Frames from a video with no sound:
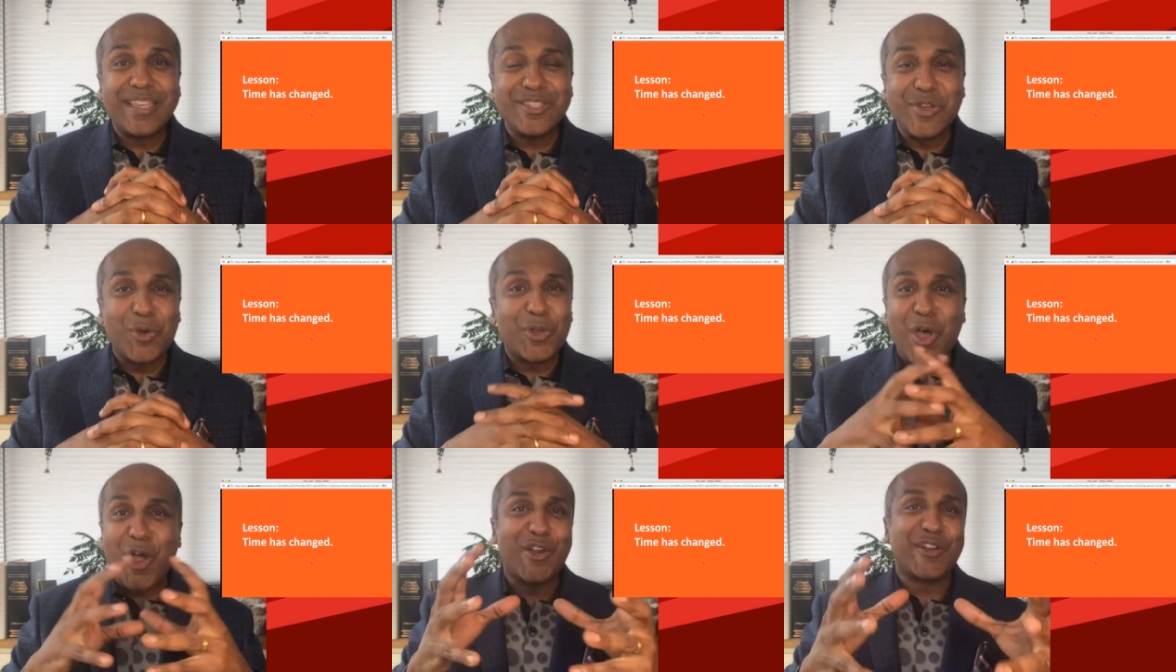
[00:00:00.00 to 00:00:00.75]
is no
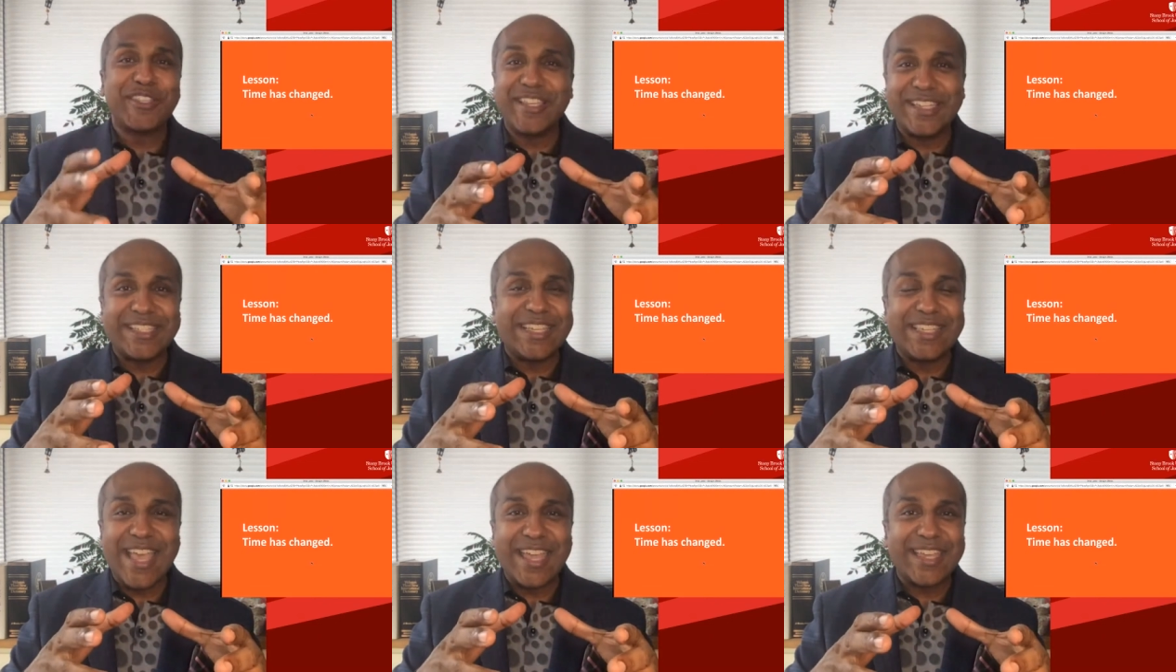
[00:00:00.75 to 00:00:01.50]
longer 60
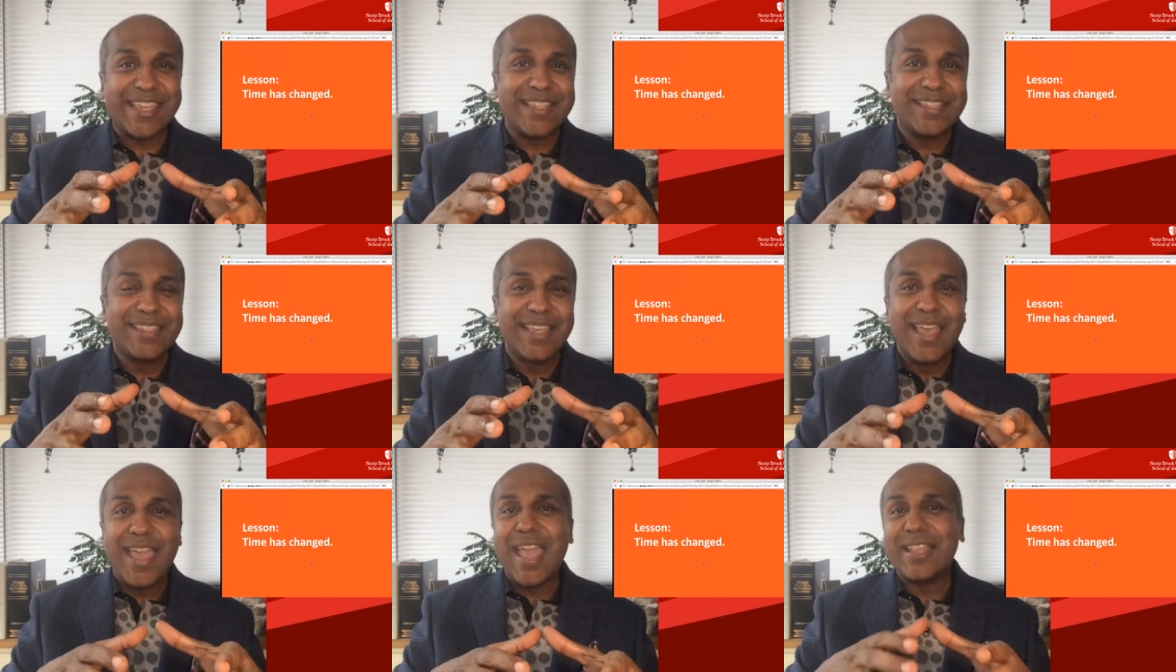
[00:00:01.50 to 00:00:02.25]
seconds,
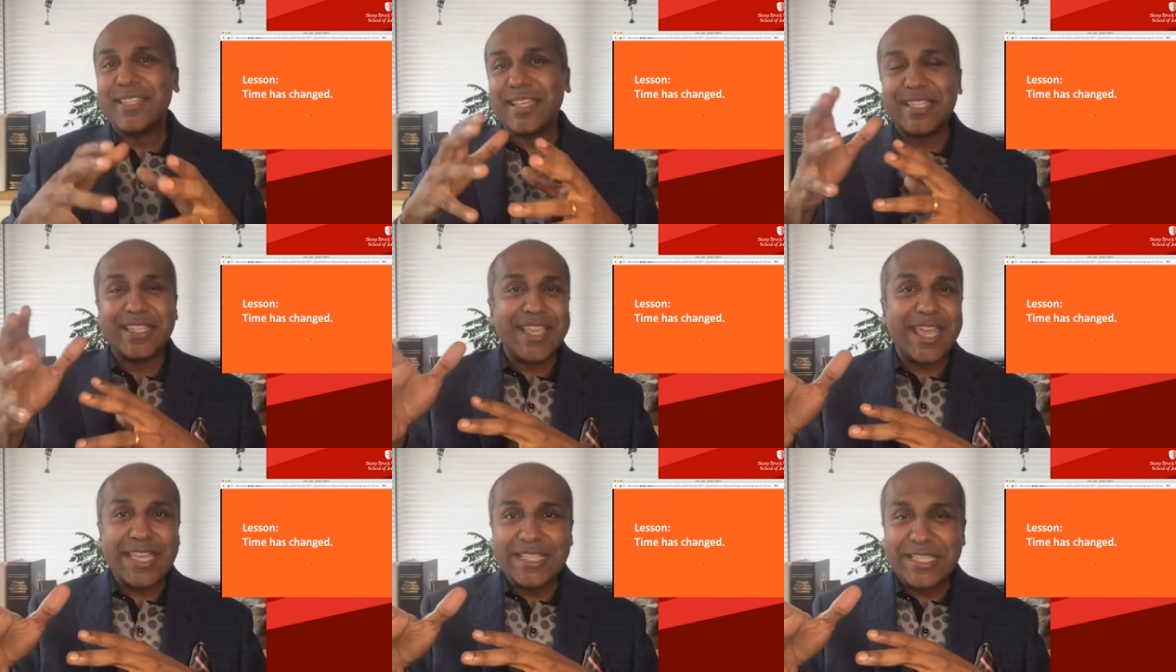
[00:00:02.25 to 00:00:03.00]
and 60
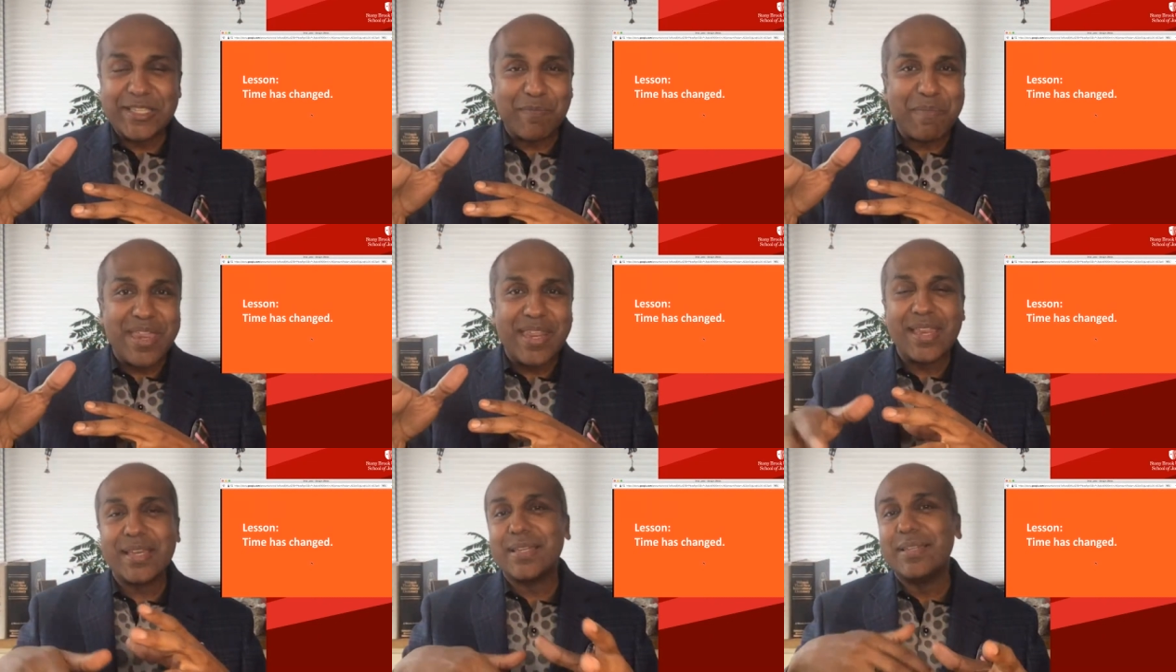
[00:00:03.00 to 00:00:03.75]
seconds is a
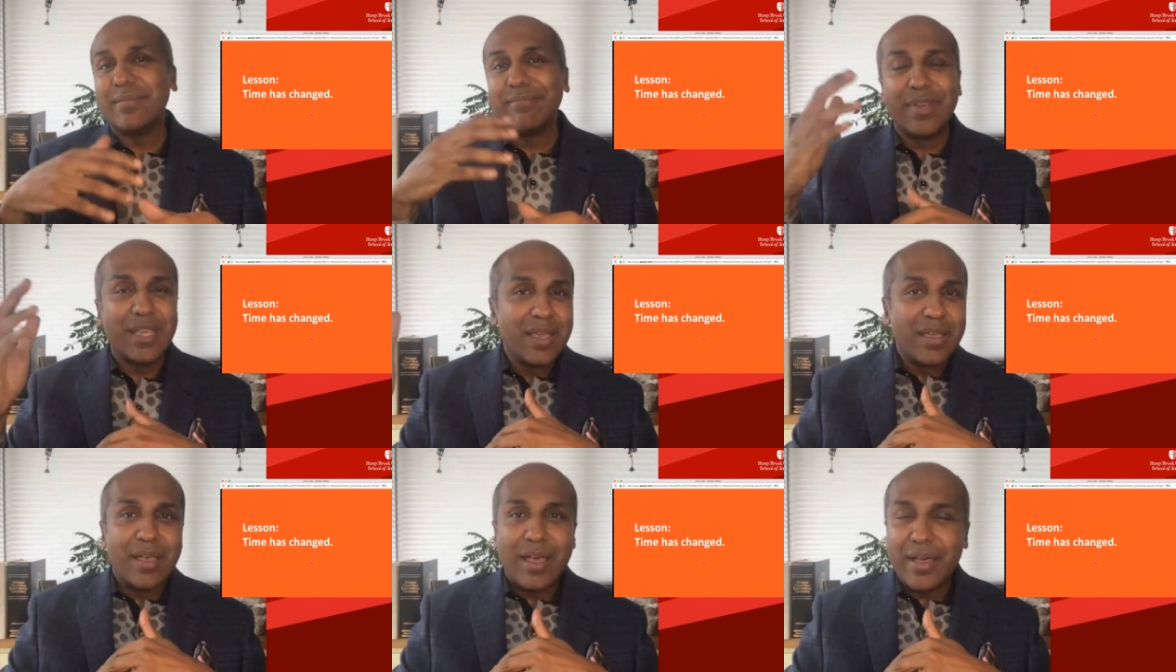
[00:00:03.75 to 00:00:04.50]
minute, and
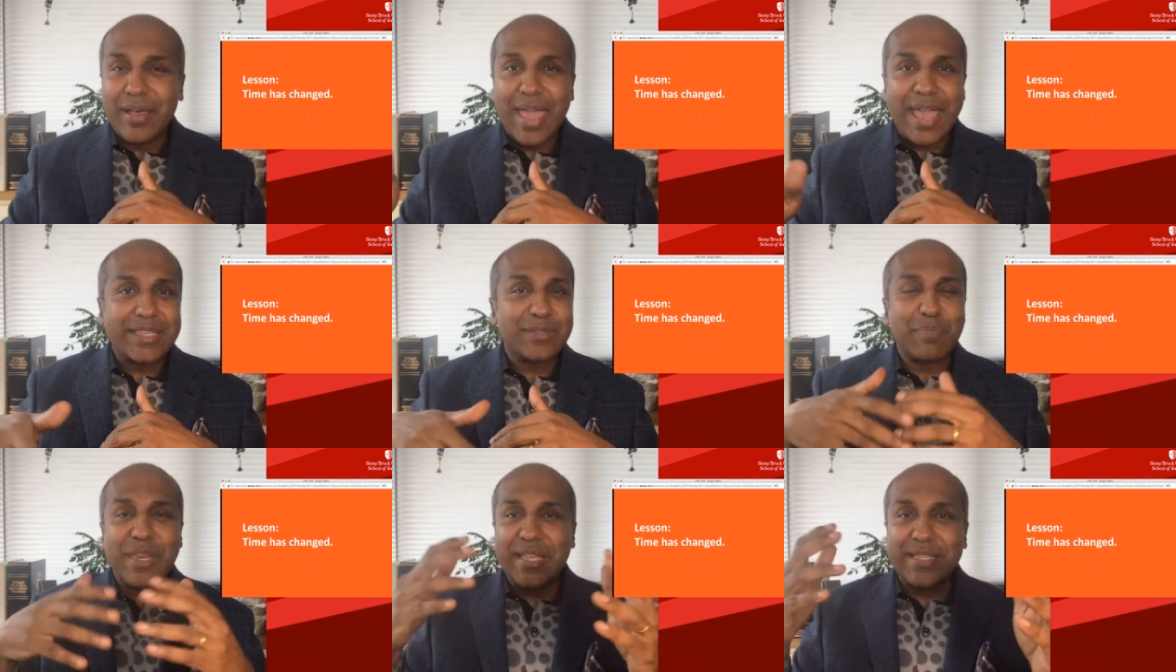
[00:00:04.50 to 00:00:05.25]
X
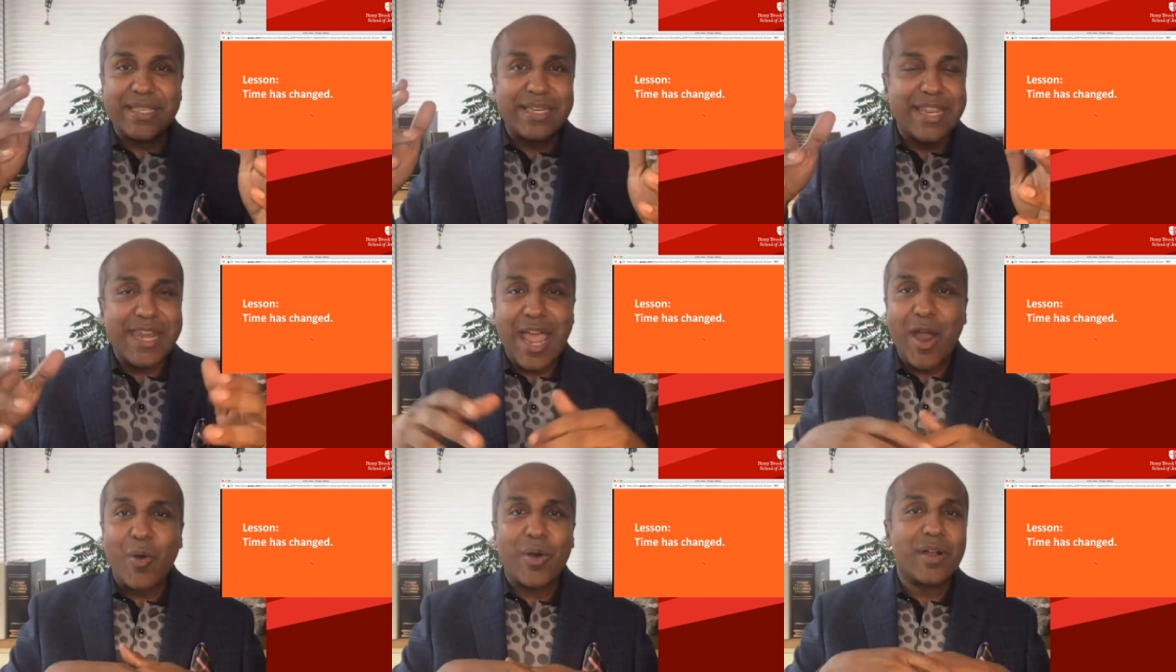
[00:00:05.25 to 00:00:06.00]
minutes in an
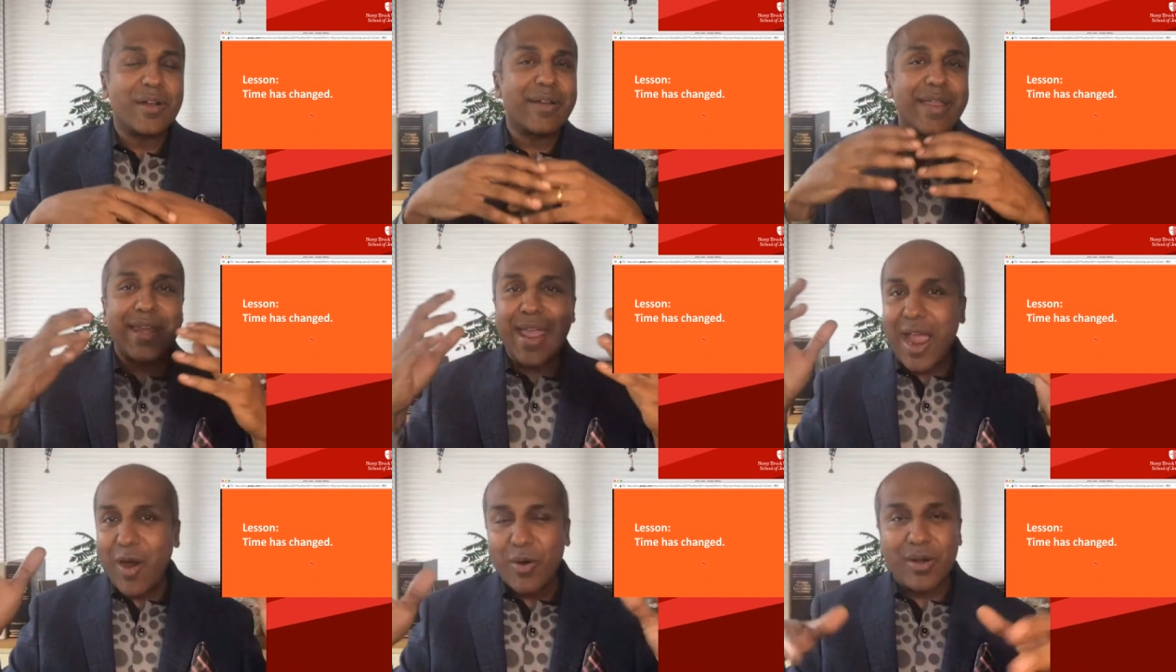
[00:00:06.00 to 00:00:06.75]
hour
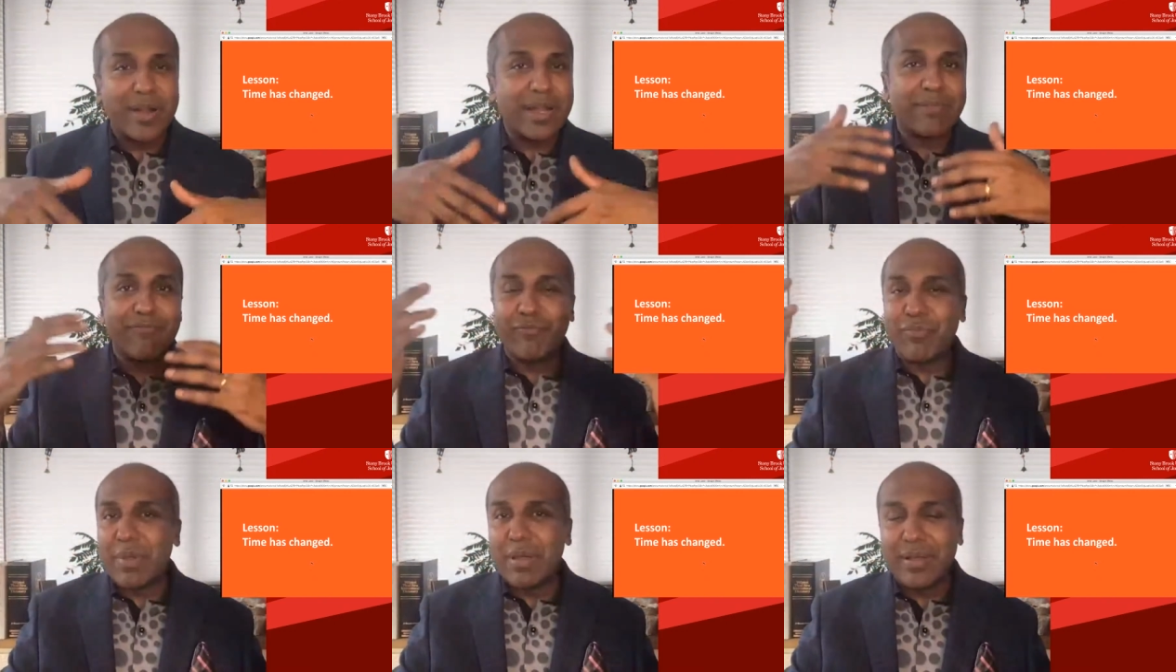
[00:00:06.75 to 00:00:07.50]
and
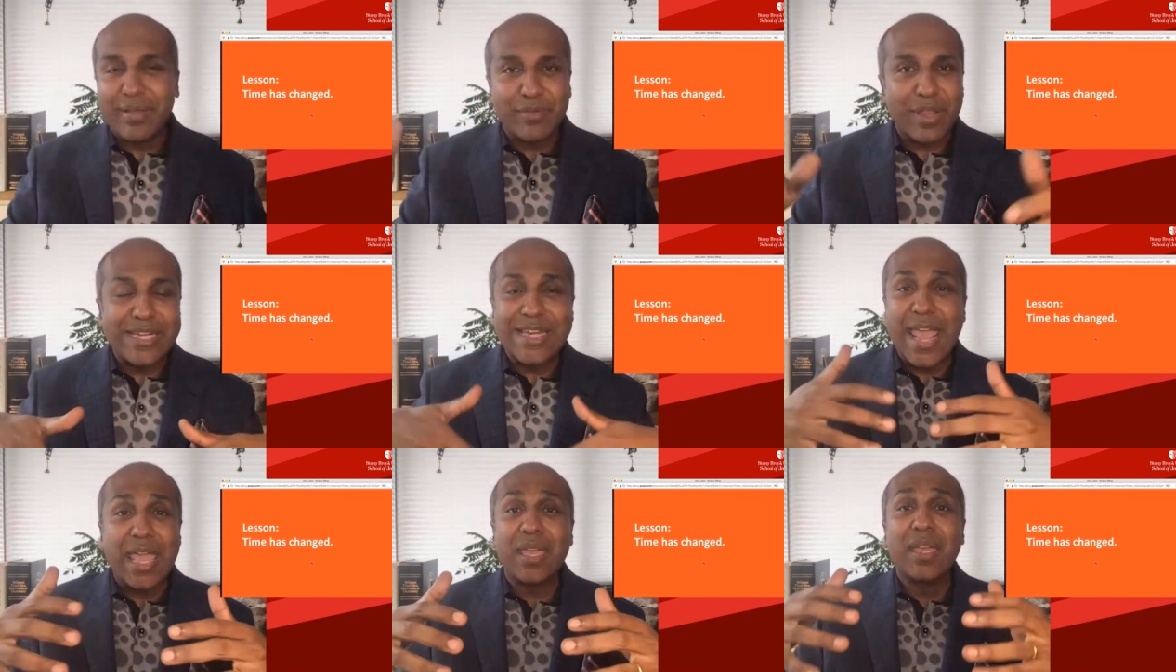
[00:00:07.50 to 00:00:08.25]
a
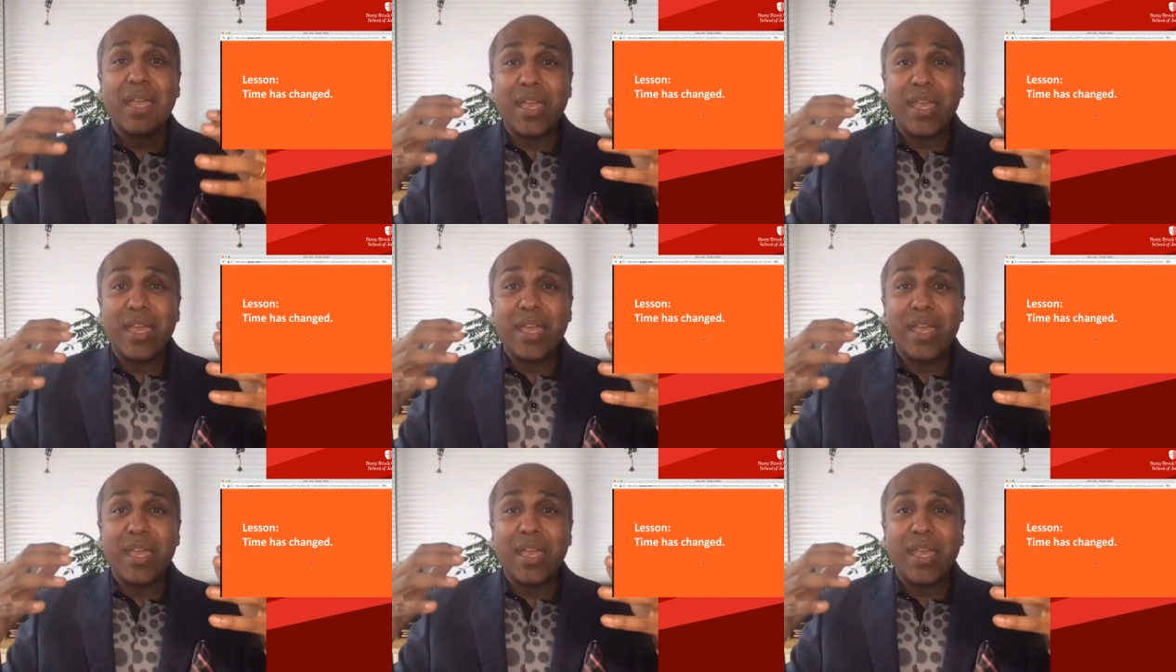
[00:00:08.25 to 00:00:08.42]
day.